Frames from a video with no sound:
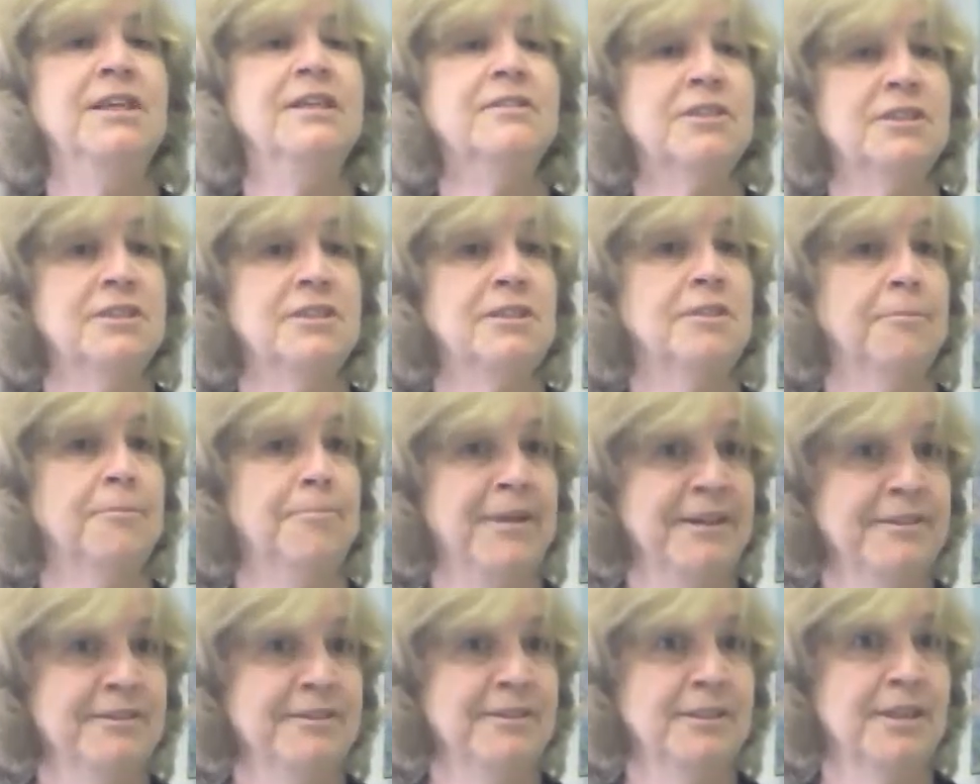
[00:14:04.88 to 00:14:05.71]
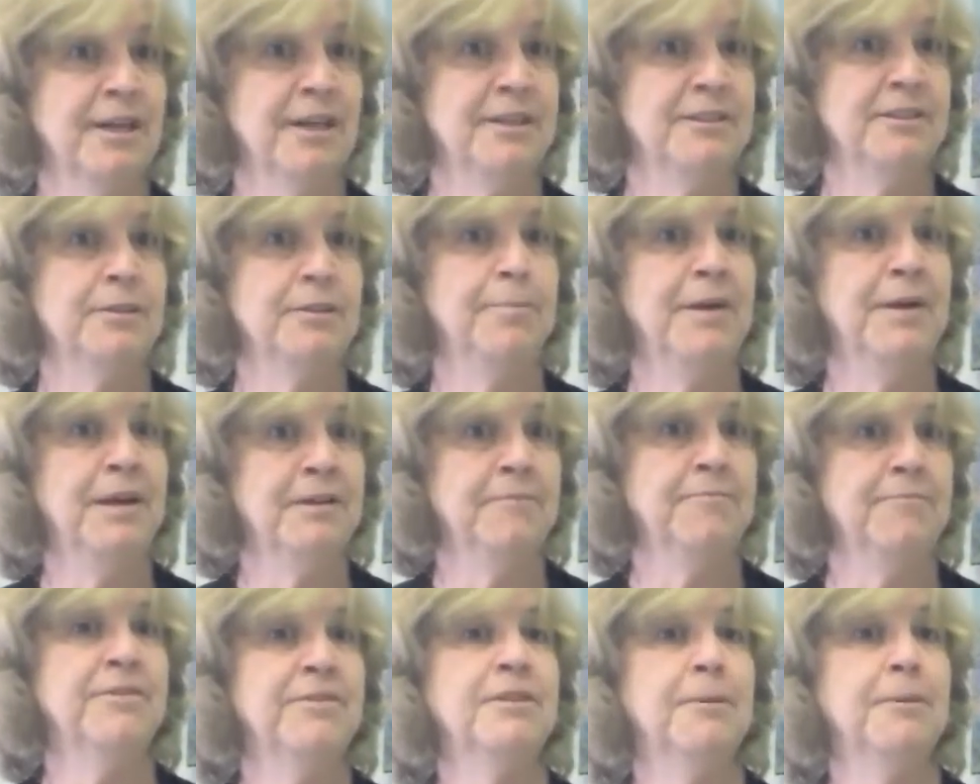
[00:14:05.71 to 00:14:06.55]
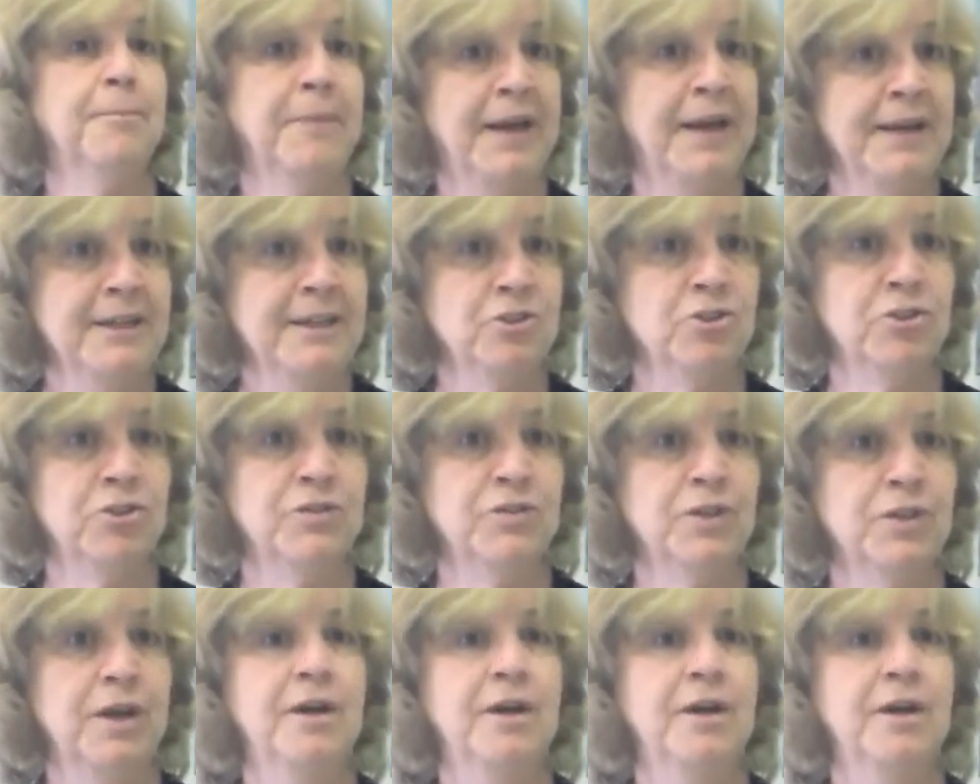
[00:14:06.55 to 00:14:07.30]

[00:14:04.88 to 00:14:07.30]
gets to the bedside to benefit the patient.